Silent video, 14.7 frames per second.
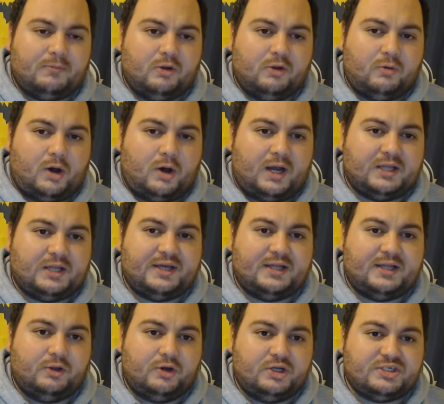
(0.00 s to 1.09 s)
Luai. They're
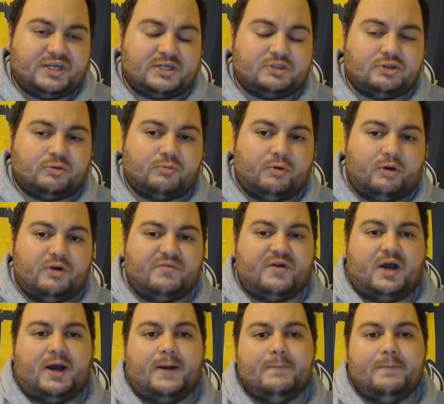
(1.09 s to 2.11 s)
losing Taruva.